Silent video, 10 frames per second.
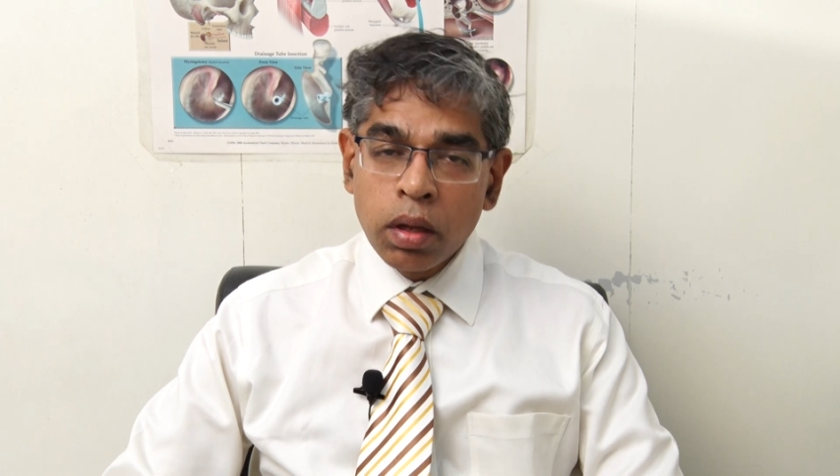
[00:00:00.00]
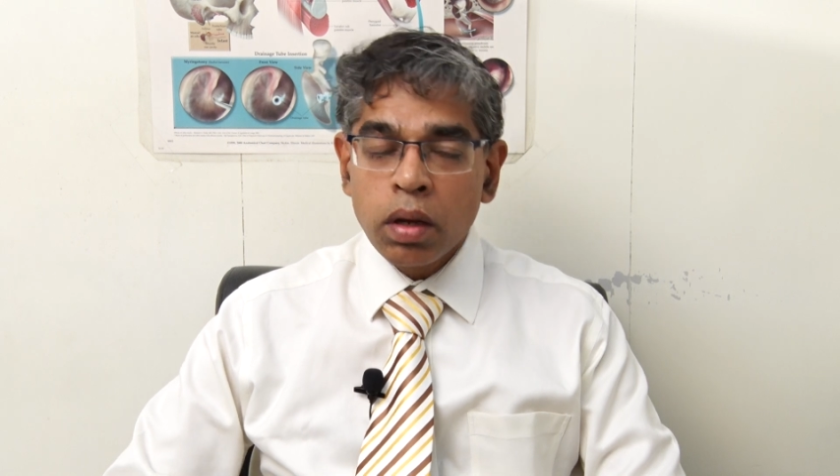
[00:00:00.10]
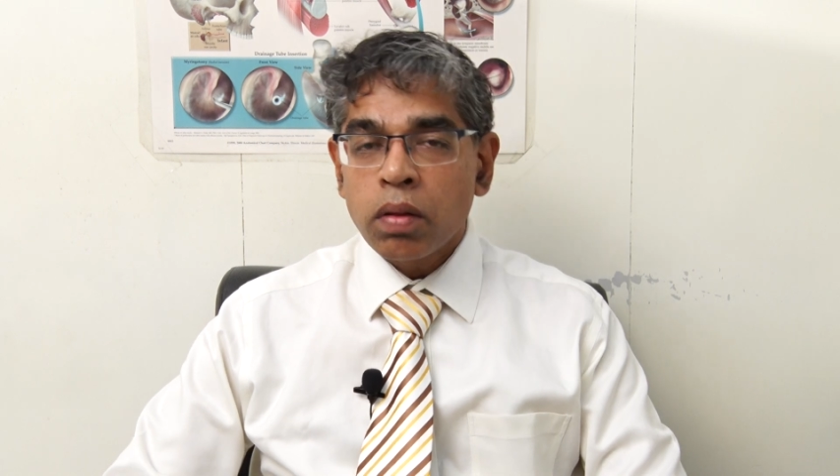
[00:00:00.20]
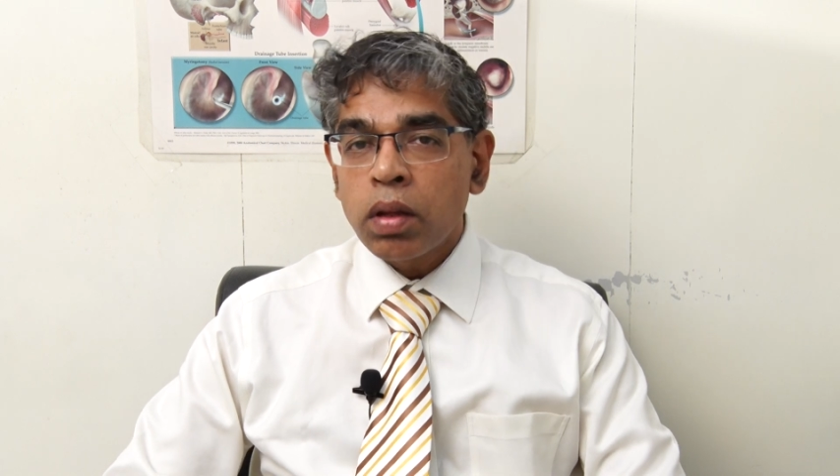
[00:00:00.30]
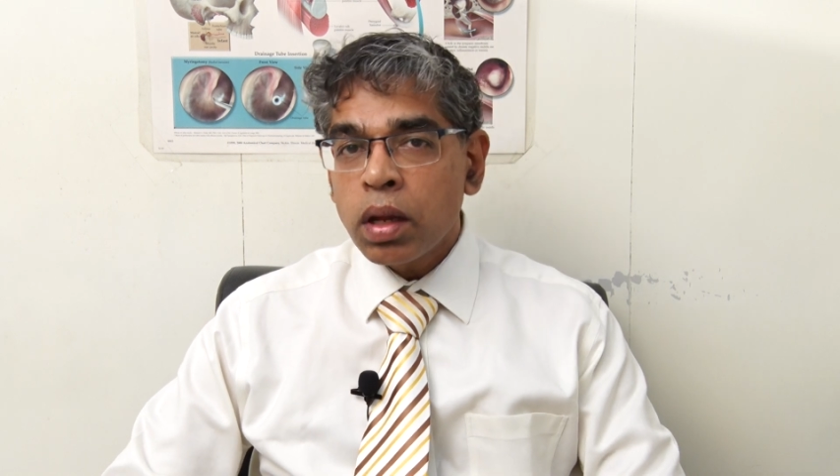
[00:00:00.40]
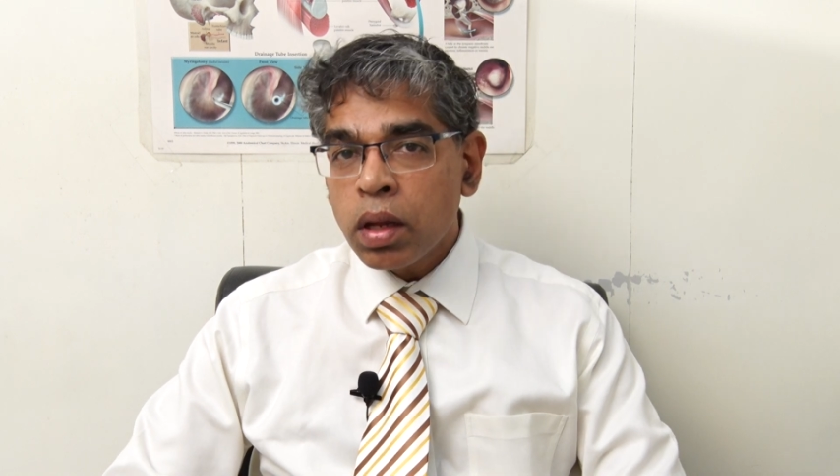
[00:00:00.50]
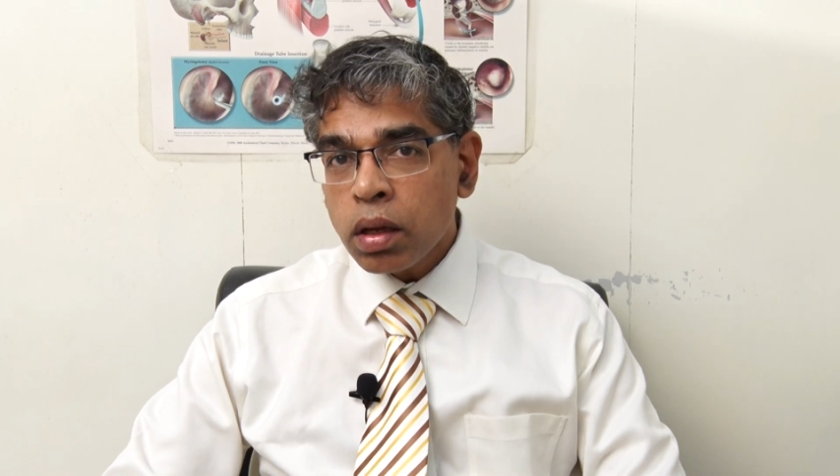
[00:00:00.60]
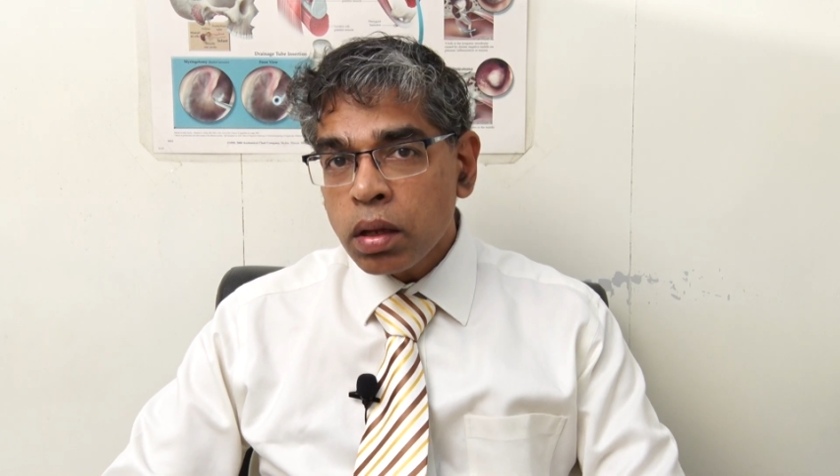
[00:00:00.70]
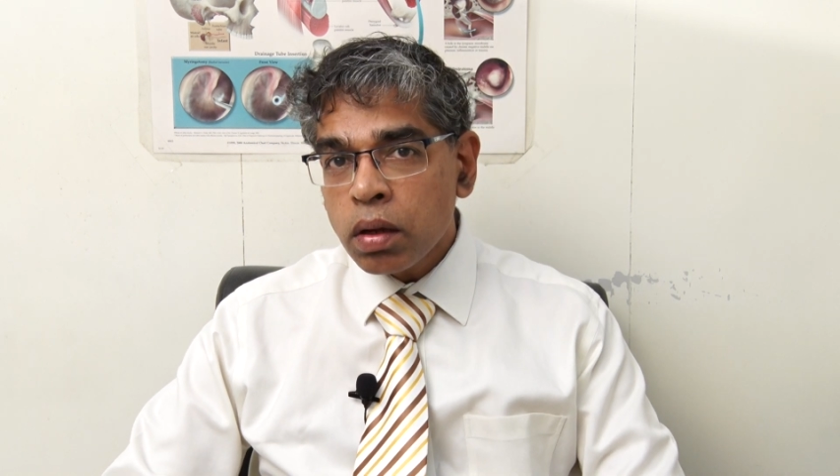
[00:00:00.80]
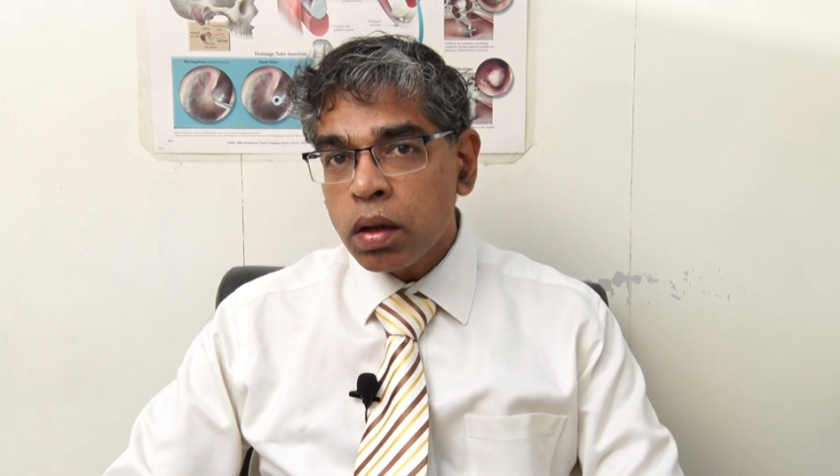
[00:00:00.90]
Now the inner
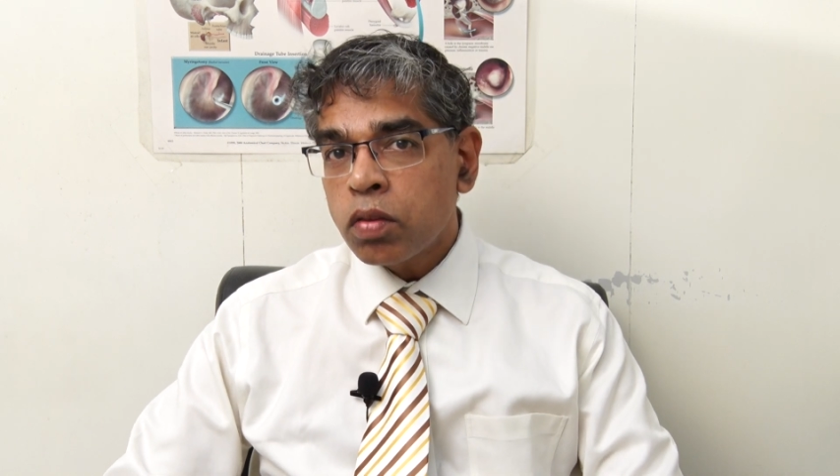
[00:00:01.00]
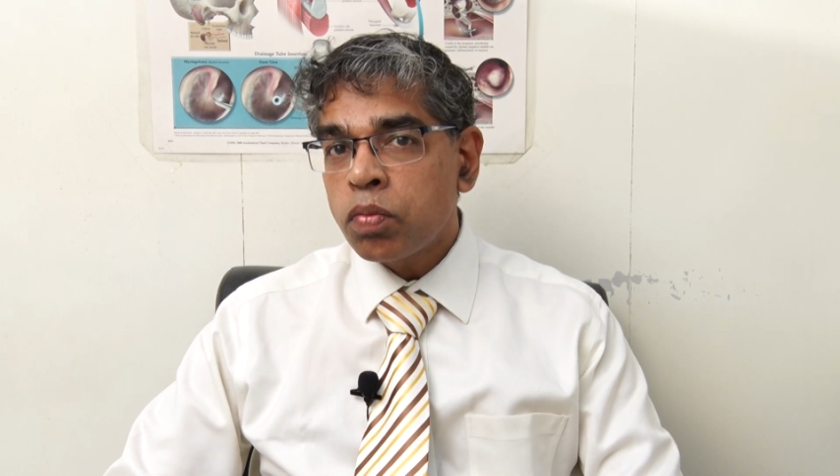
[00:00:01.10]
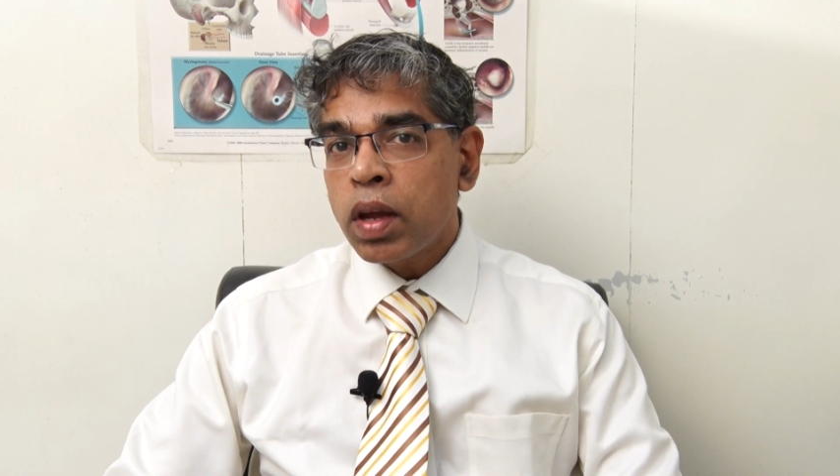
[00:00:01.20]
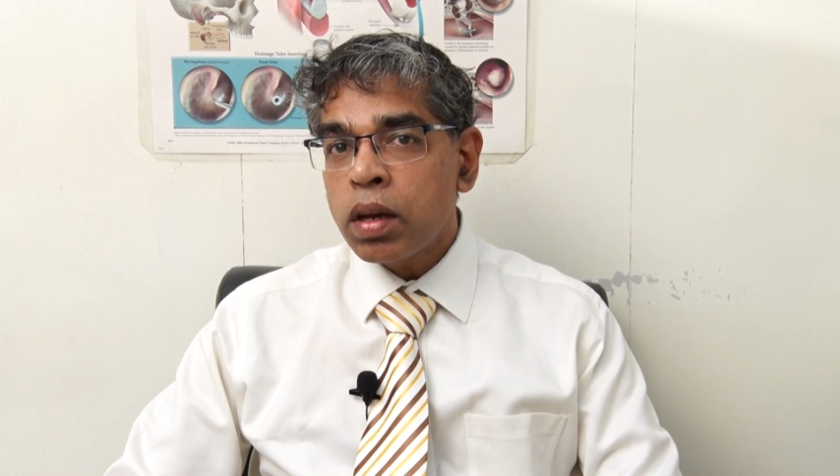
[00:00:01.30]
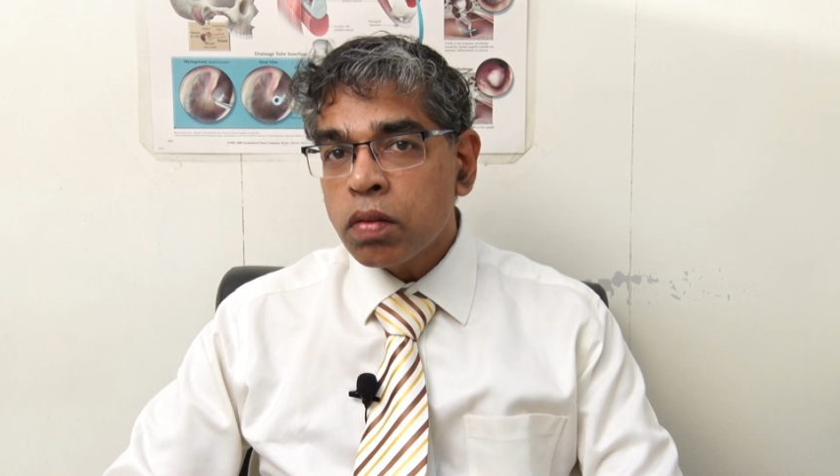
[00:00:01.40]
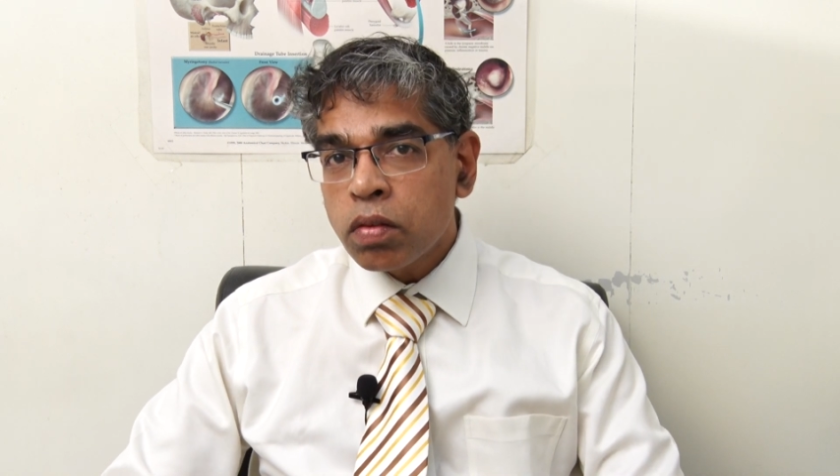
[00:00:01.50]
ear has various